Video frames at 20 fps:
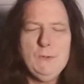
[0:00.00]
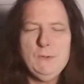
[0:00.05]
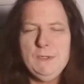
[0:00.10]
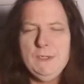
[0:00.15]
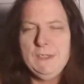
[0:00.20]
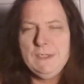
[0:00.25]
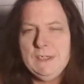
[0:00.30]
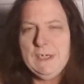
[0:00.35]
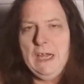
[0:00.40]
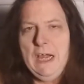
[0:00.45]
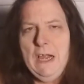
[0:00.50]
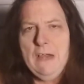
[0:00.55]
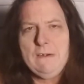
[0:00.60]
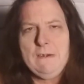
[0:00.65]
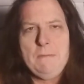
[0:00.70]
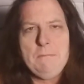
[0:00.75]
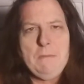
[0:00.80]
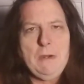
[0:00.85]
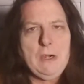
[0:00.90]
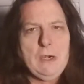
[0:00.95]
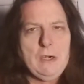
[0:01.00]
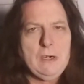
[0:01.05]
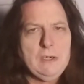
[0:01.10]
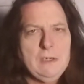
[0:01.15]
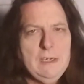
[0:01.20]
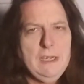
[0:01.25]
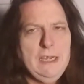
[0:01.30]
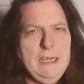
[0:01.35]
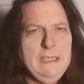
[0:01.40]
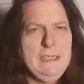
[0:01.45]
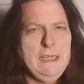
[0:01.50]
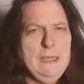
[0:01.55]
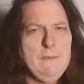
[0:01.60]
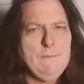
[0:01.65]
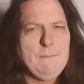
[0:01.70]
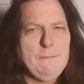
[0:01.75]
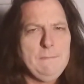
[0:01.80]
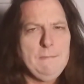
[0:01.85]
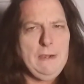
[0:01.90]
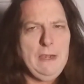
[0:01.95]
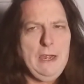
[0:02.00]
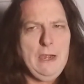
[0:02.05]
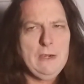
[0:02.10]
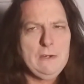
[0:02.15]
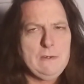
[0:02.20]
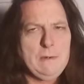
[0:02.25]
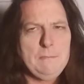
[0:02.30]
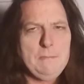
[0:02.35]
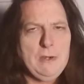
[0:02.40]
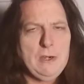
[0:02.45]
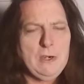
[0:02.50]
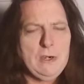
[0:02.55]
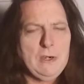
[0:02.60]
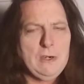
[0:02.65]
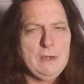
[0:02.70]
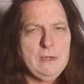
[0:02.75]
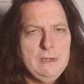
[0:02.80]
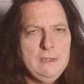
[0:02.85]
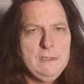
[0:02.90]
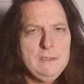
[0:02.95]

into Agramar. And then from Agramar,